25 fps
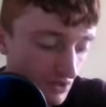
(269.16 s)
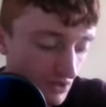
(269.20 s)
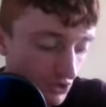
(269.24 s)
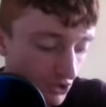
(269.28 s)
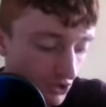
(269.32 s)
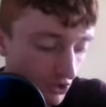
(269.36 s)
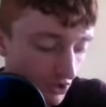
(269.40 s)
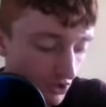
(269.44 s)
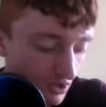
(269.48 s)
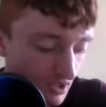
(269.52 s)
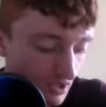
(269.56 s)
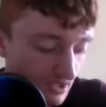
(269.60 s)

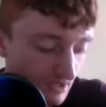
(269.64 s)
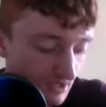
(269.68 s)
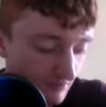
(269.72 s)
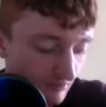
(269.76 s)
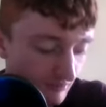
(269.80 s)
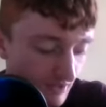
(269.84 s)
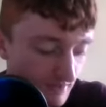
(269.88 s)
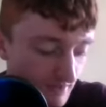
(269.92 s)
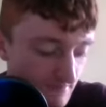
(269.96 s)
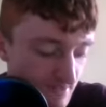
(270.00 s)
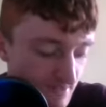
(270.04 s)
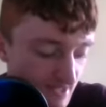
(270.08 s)
Cork on the
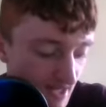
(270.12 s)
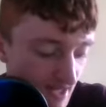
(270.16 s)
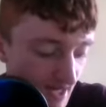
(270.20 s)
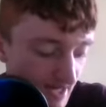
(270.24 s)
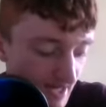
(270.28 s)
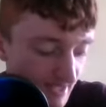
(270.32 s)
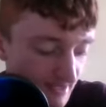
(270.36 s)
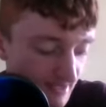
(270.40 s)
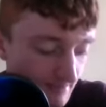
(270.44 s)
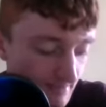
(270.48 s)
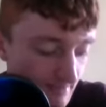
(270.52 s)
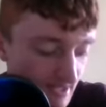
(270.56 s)
flip
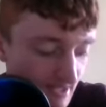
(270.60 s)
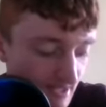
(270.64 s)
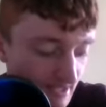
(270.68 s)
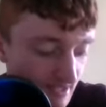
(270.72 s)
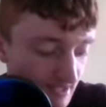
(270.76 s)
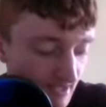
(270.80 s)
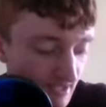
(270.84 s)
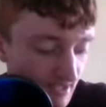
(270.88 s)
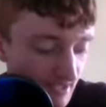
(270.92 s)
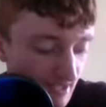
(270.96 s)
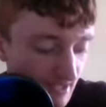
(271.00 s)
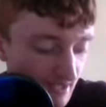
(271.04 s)
side, I
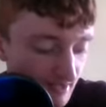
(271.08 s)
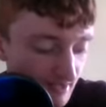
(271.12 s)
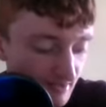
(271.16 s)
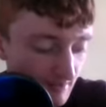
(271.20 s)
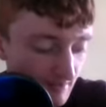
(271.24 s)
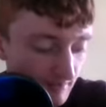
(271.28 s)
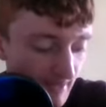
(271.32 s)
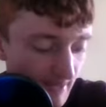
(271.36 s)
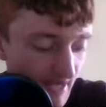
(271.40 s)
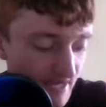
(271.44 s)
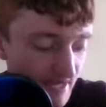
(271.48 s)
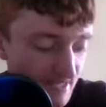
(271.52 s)
mean,
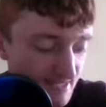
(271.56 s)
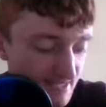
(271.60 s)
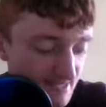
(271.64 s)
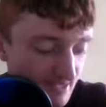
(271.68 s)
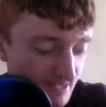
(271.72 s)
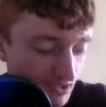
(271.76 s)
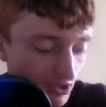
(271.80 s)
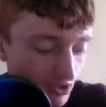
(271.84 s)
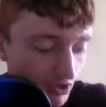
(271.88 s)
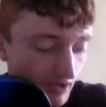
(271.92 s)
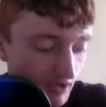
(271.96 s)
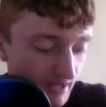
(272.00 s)
the players
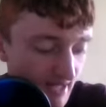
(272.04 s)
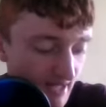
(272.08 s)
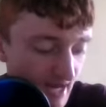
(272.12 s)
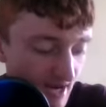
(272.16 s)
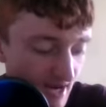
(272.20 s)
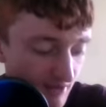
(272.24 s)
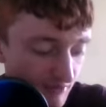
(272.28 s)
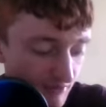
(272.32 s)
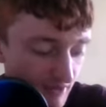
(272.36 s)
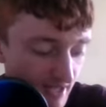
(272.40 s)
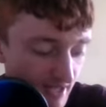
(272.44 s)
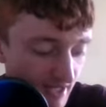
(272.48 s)
that Cork
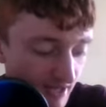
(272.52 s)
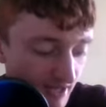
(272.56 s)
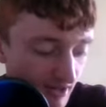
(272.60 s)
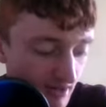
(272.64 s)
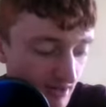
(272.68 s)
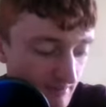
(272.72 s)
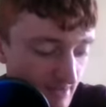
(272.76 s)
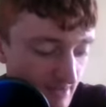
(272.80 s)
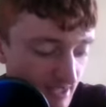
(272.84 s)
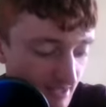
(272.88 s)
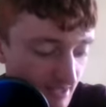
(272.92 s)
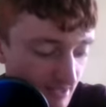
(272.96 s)
have here,
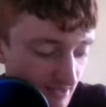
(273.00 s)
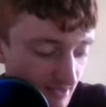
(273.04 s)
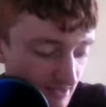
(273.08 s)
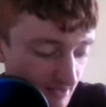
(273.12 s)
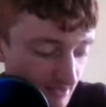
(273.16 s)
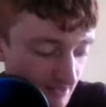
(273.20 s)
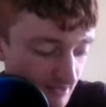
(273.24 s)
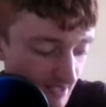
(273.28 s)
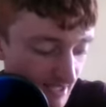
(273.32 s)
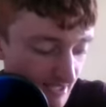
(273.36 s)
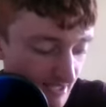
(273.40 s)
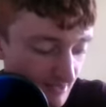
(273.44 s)
I mean,
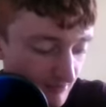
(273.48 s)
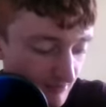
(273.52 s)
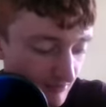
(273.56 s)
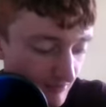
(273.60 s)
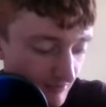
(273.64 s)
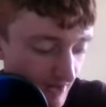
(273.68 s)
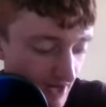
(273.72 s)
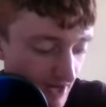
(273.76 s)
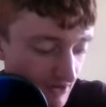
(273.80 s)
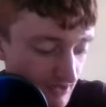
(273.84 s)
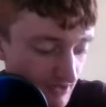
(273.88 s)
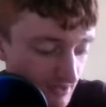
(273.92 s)
like,
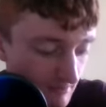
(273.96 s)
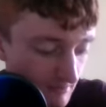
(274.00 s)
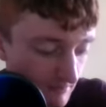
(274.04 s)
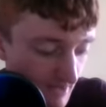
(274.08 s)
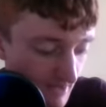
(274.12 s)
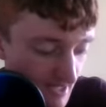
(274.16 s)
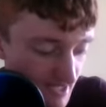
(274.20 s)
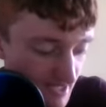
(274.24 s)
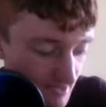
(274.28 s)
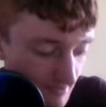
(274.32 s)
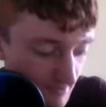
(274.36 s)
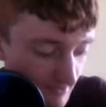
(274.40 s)
very
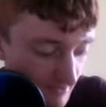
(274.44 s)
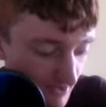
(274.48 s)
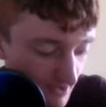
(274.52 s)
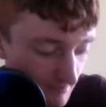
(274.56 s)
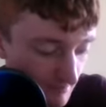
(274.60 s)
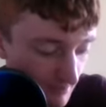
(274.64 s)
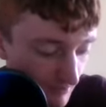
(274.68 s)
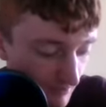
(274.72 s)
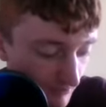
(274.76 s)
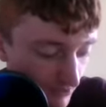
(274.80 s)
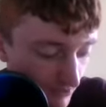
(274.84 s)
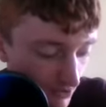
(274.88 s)
impressed with their
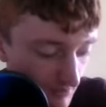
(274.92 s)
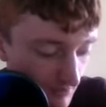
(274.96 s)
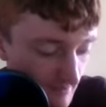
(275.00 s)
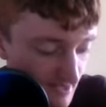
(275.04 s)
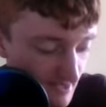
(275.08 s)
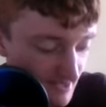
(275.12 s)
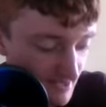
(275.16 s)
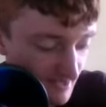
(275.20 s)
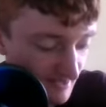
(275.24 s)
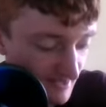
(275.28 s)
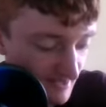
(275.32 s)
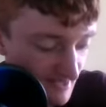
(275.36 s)

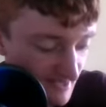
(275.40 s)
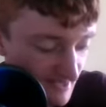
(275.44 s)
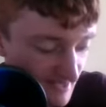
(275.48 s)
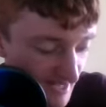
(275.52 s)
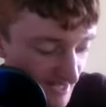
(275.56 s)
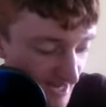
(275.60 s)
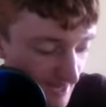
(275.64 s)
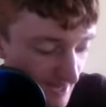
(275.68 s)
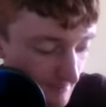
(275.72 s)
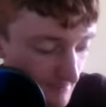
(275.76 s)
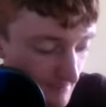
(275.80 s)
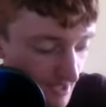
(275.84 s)
performance in this
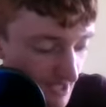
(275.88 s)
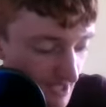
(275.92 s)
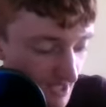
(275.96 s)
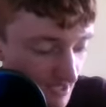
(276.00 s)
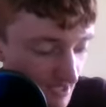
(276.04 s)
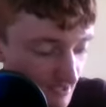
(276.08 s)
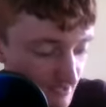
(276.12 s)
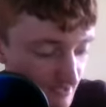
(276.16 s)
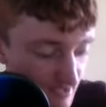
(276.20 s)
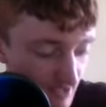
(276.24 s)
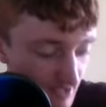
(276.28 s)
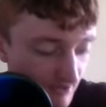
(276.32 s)
game.
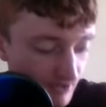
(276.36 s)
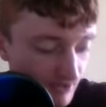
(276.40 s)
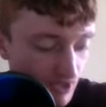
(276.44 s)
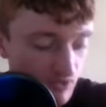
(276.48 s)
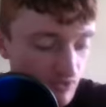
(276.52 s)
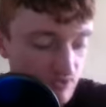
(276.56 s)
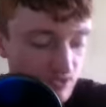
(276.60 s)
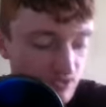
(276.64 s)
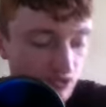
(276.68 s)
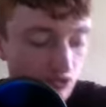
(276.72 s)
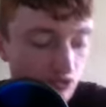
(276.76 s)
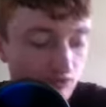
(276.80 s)
Dieran
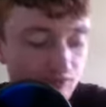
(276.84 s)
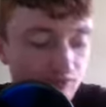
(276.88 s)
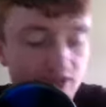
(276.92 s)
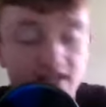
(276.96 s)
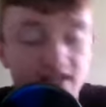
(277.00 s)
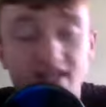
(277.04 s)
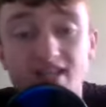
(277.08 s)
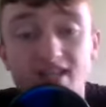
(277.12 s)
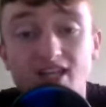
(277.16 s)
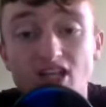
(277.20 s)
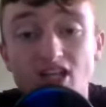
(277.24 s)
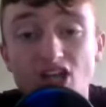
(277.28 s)
O'Sullivan
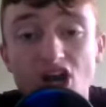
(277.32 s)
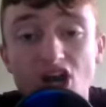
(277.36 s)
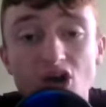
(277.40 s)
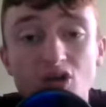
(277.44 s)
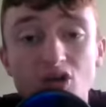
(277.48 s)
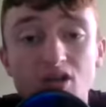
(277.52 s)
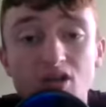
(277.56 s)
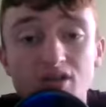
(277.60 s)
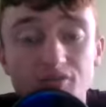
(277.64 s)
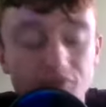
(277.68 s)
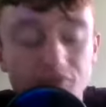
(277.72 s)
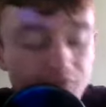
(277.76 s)
hit a
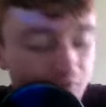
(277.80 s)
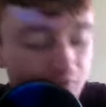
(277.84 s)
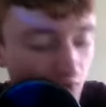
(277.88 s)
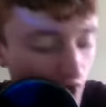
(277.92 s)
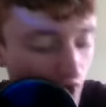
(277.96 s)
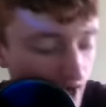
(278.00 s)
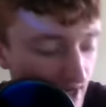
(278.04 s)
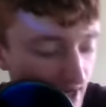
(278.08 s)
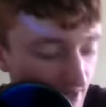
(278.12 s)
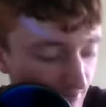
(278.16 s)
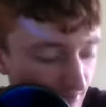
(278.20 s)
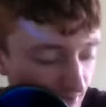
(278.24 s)
goal on
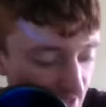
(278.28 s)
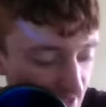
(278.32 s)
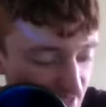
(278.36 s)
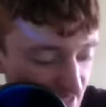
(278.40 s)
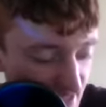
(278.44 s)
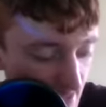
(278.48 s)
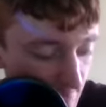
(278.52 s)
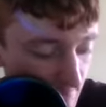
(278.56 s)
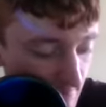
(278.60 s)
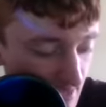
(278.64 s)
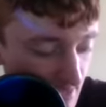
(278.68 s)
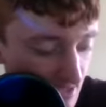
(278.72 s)
5 as
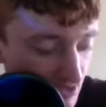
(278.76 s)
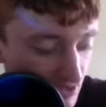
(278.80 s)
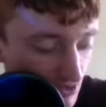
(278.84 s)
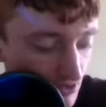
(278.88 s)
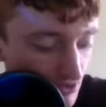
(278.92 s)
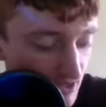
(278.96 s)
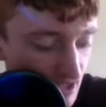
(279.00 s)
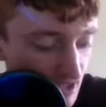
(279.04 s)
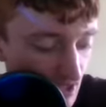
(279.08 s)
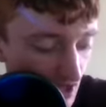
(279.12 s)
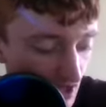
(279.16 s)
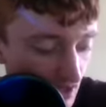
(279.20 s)
they beat
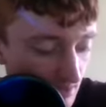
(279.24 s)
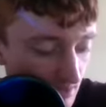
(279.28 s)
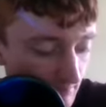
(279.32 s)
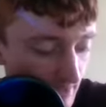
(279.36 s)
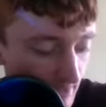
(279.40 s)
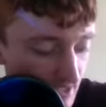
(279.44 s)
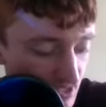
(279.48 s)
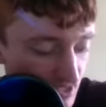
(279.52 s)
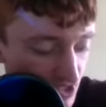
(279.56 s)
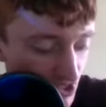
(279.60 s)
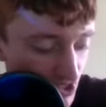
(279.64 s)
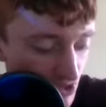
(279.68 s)
Donegal
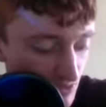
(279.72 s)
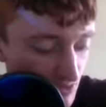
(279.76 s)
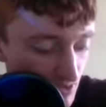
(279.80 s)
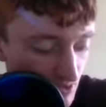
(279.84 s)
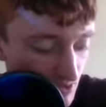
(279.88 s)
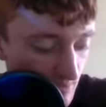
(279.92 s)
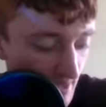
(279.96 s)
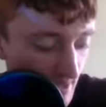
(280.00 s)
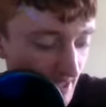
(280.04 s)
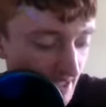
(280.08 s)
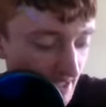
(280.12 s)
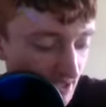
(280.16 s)
by
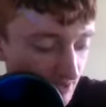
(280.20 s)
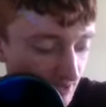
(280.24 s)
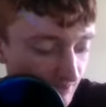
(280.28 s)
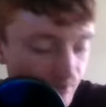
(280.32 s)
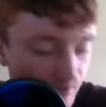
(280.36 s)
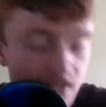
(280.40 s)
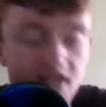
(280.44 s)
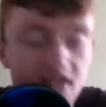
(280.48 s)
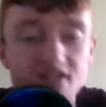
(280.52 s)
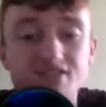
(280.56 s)
2-12-1-10.